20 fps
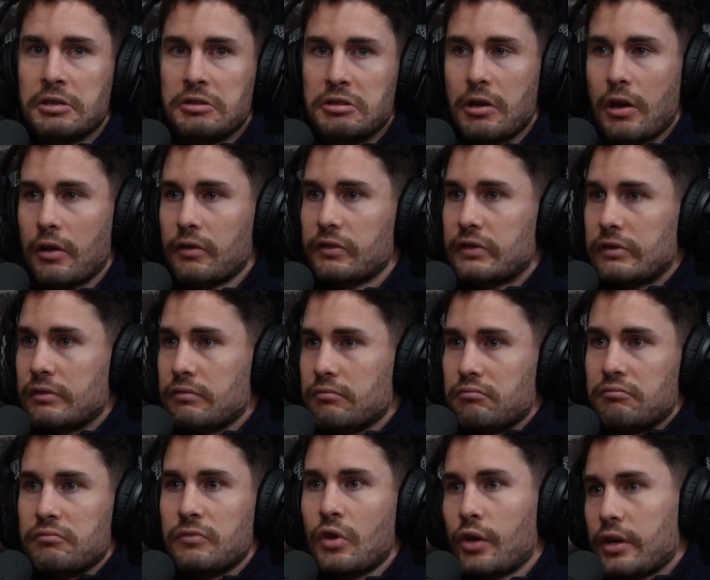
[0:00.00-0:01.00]
know, it's
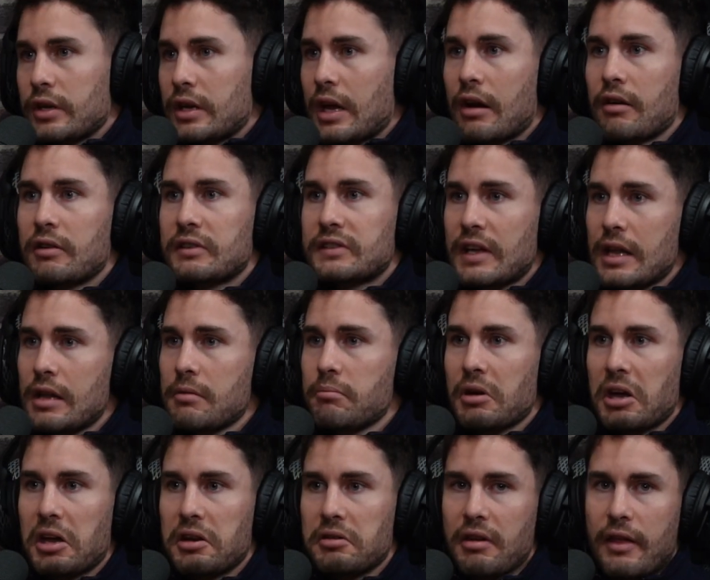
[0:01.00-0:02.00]
not a guarantee,
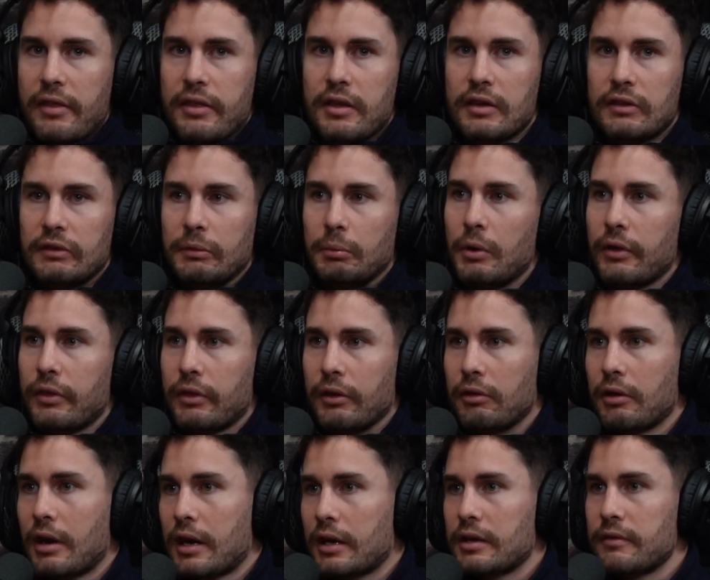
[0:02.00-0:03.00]
but I think it's worth a
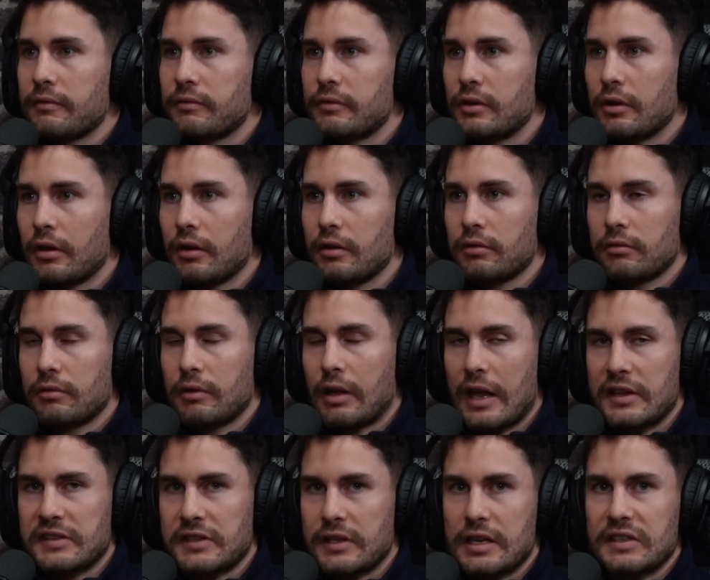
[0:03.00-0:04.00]
crack if, you know,
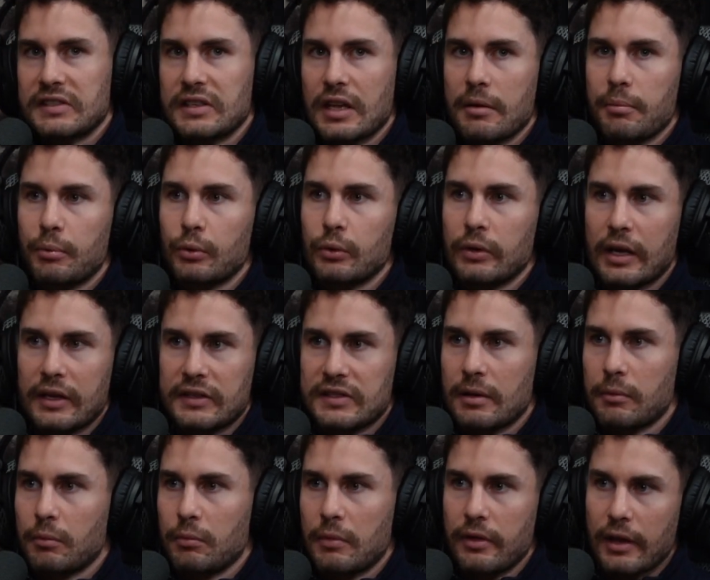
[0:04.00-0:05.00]
as an example, like
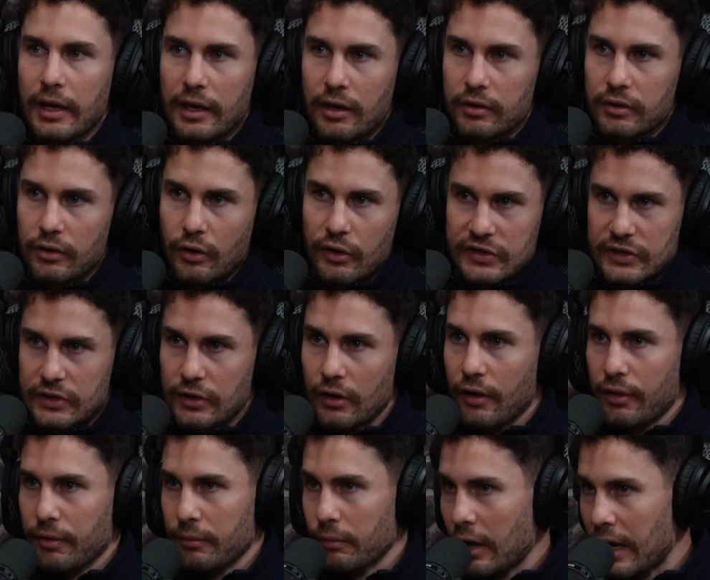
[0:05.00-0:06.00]
someone with like
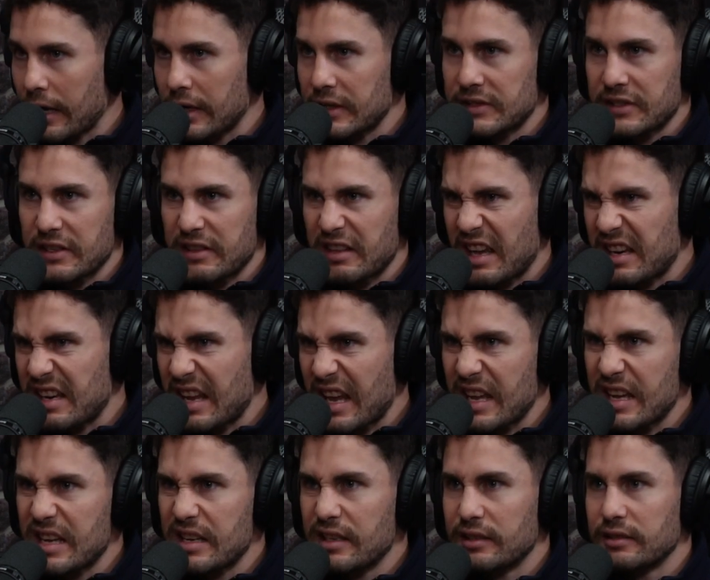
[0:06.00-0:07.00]
osteoarthritis in their
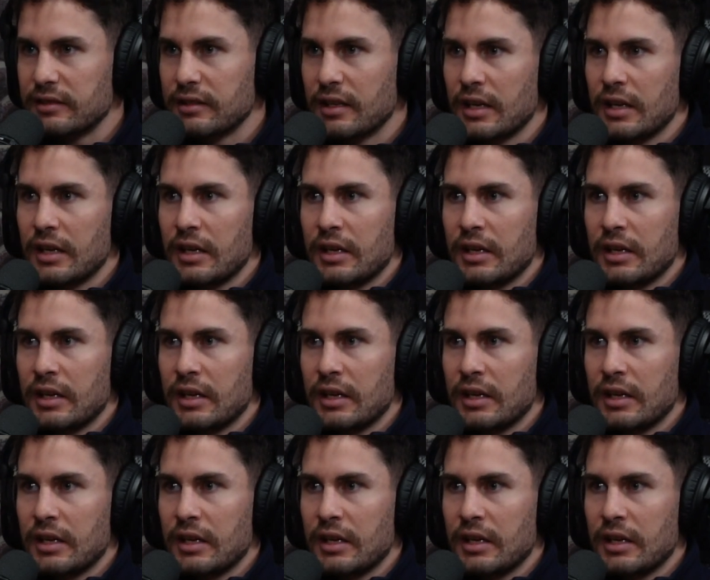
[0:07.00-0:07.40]
knee and